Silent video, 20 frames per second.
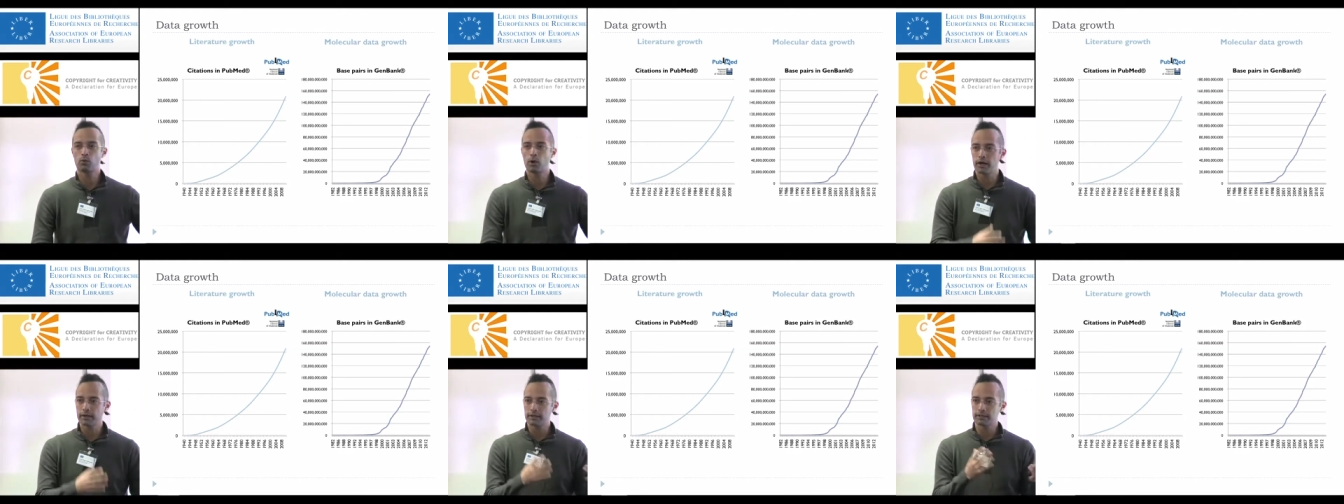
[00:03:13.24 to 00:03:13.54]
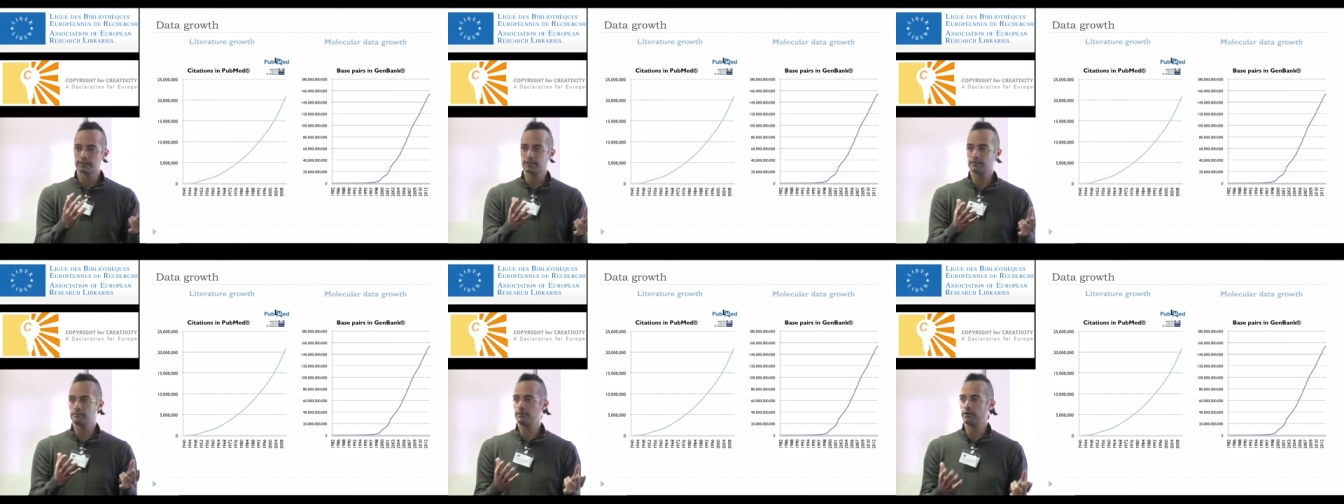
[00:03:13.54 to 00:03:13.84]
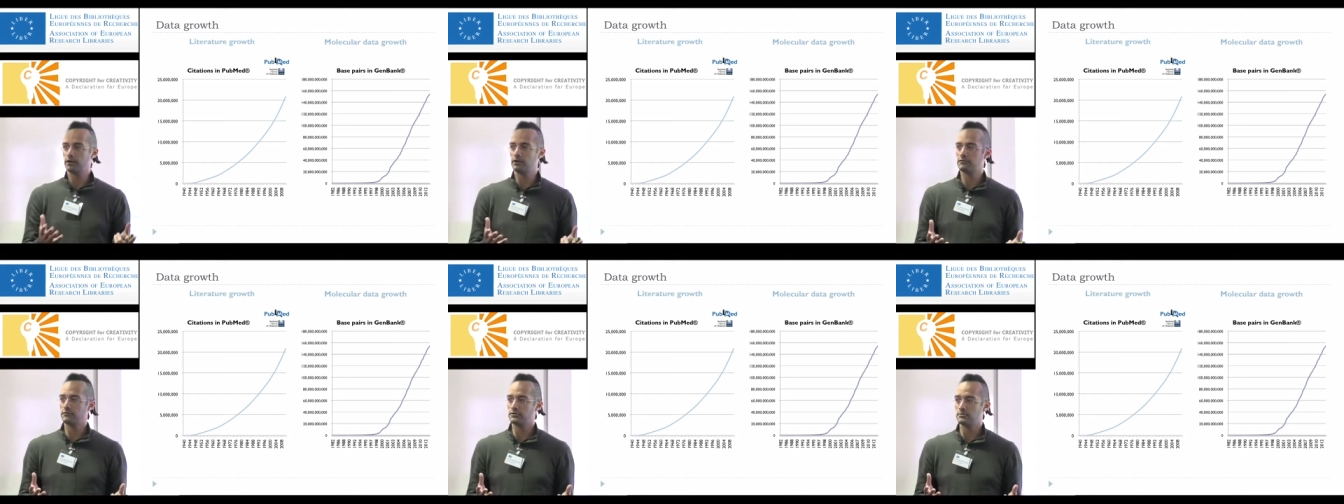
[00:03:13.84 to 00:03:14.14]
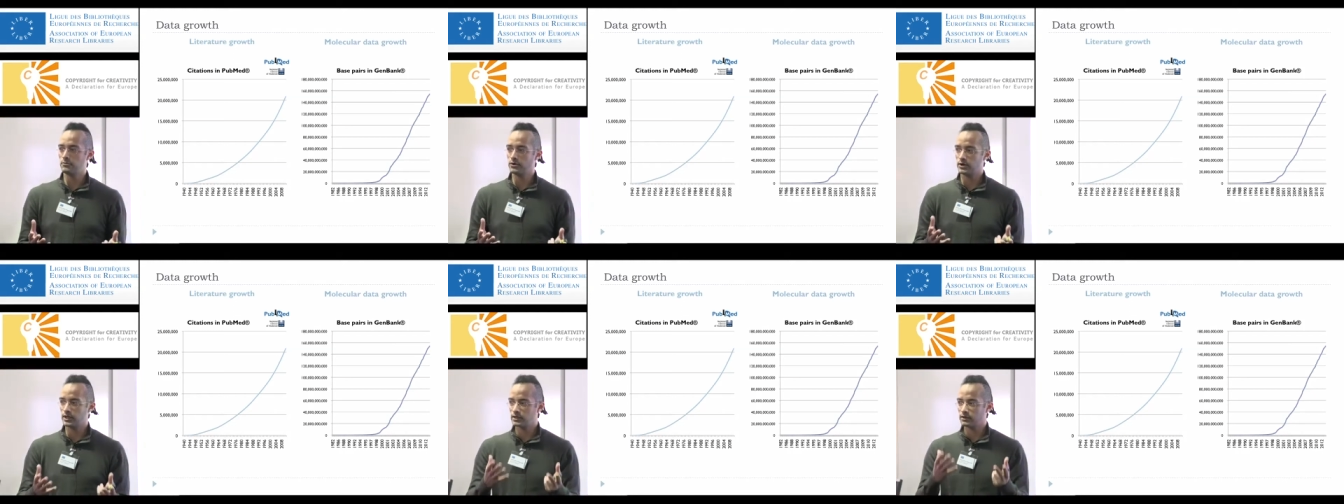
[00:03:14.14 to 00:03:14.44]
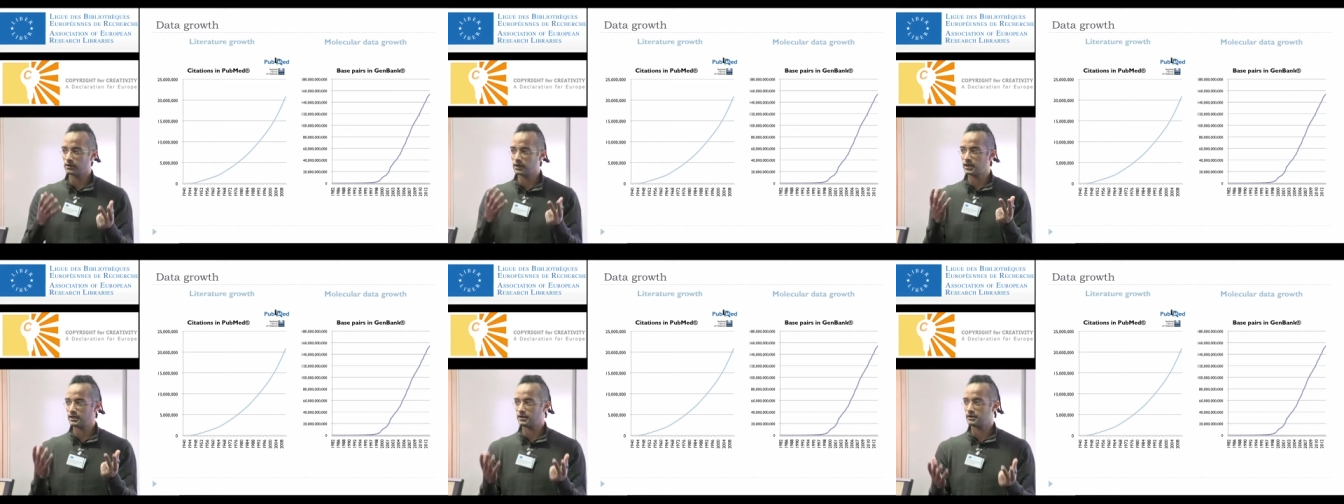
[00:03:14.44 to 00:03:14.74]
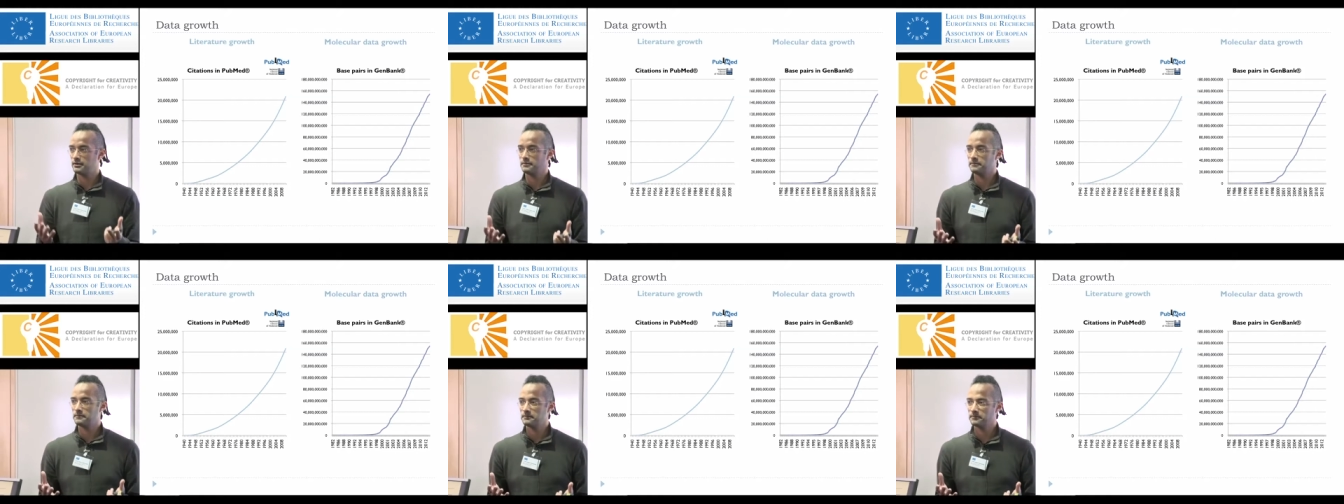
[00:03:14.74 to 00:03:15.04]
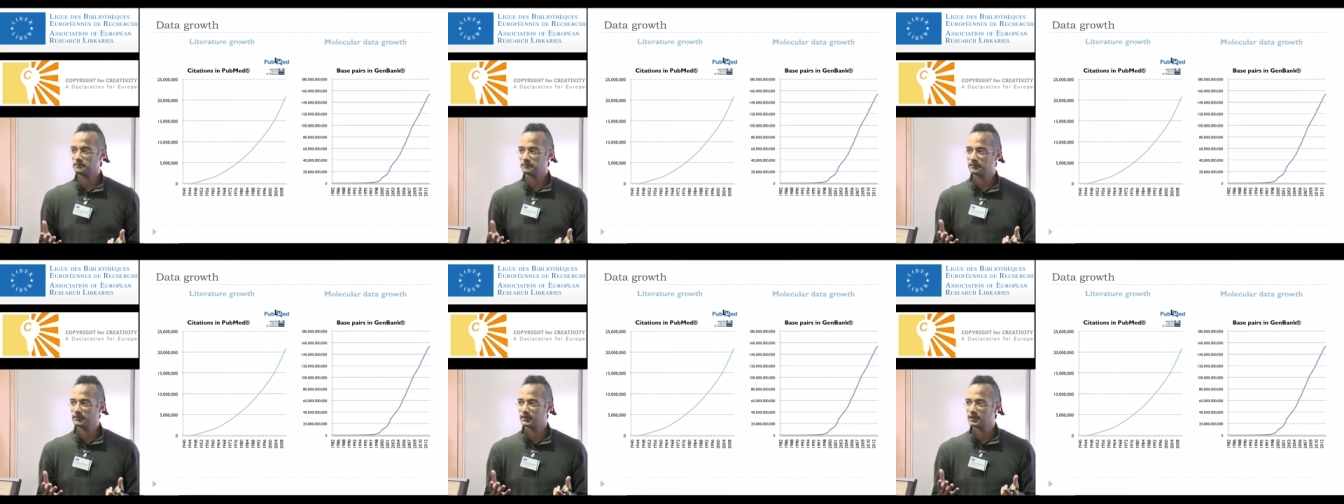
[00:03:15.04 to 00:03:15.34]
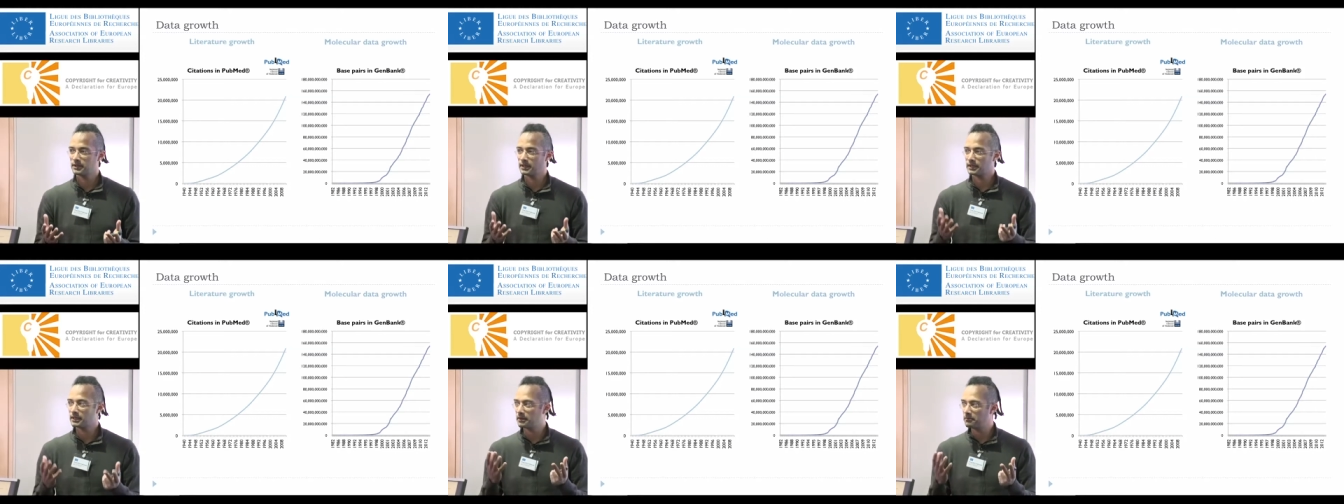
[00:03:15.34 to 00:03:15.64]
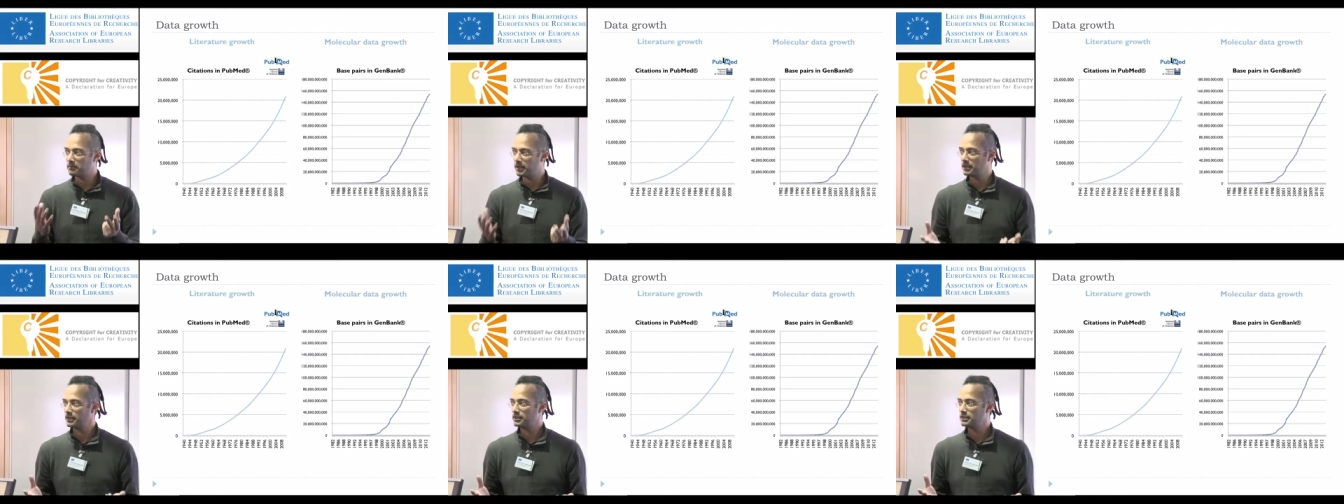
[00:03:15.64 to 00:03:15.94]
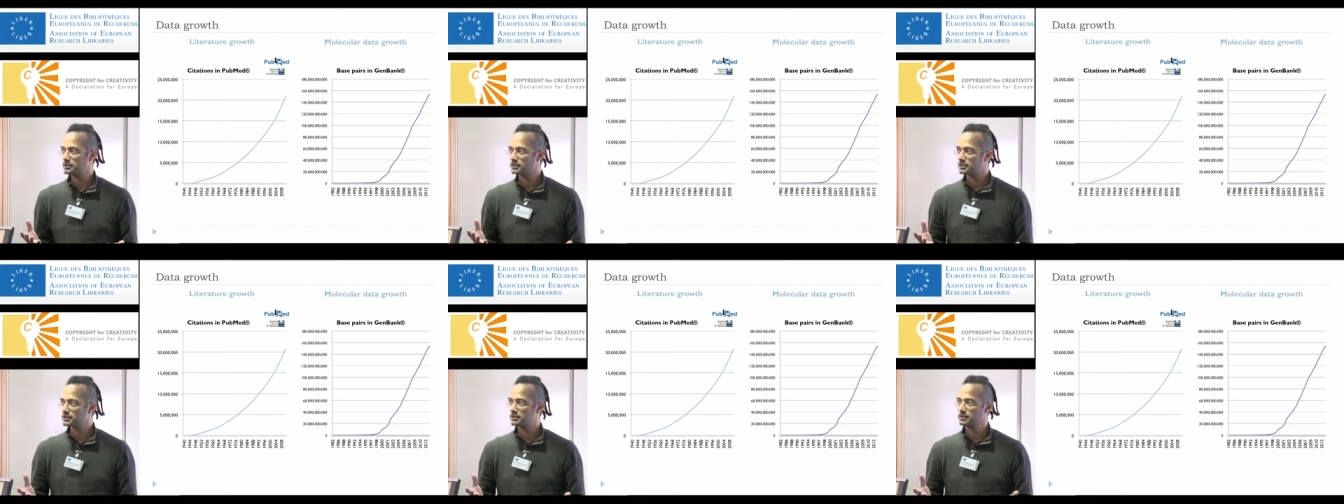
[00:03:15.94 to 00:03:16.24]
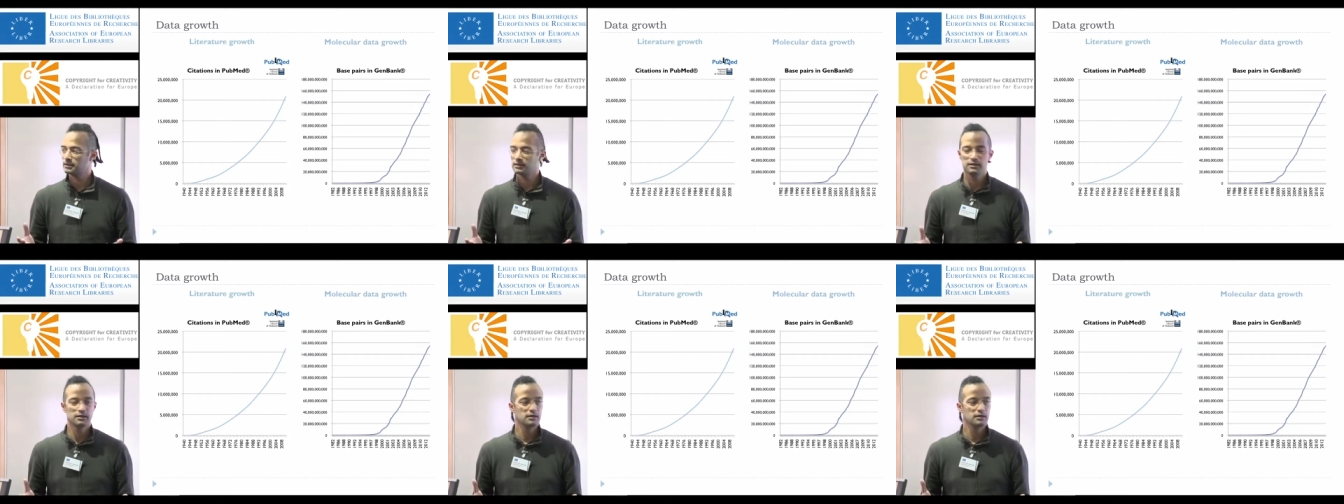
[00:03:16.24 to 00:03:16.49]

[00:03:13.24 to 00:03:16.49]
one example of a molecular database,